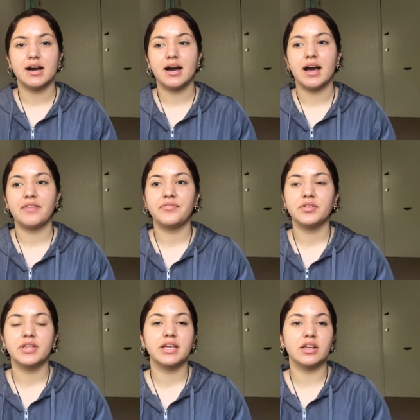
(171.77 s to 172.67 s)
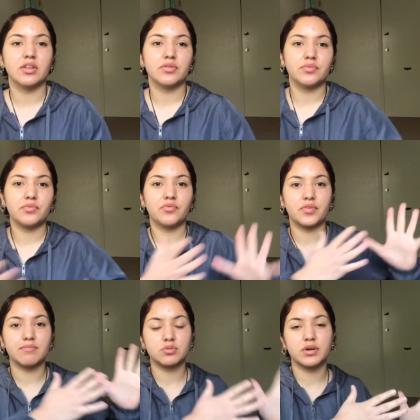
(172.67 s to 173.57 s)
I feel like
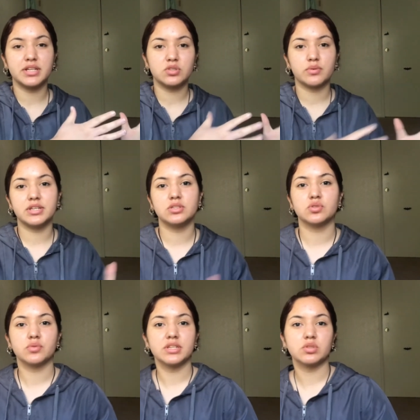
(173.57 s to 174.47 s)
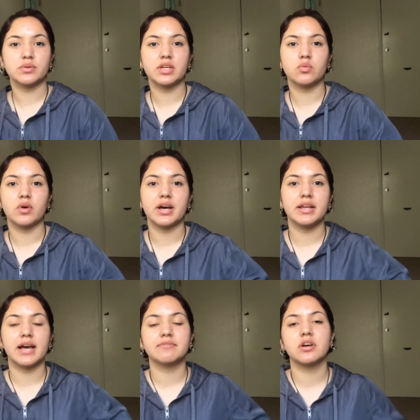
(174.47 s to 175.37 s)
from 2020 to 2021,
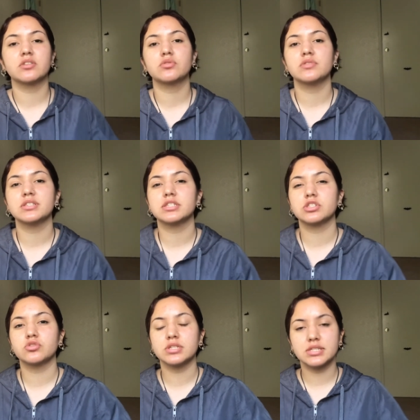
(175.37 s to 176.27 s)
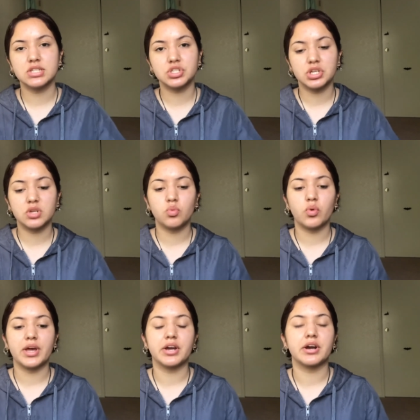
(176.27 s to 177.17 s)
I've gone through this transition
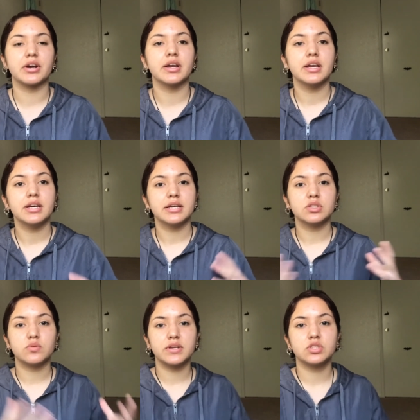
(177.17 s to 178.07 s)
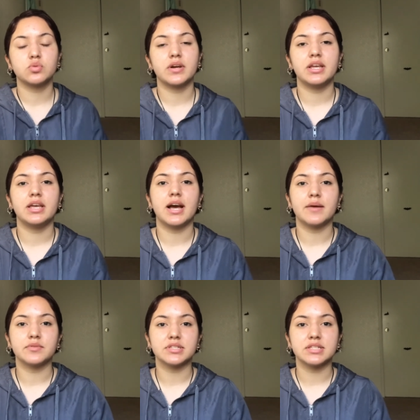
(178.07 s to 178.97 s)
where in 2020, I
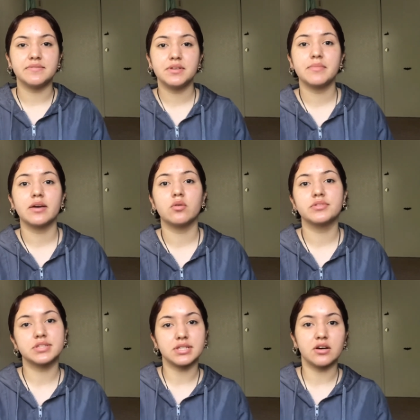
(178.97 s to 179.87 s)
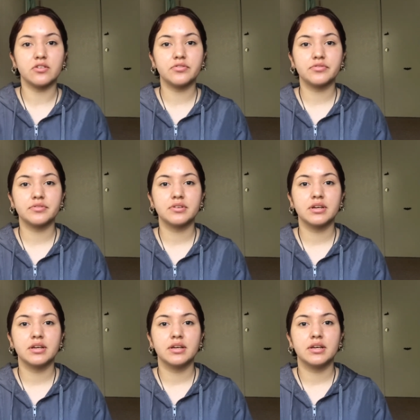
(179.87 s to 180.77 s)
was leaving my old self,
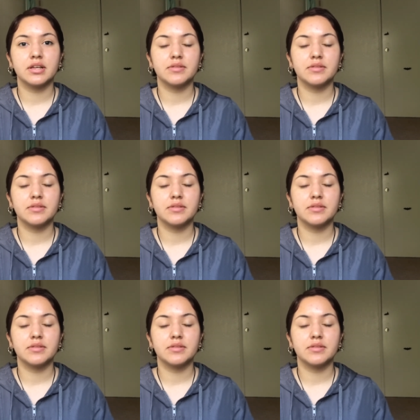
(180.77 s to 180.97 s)
the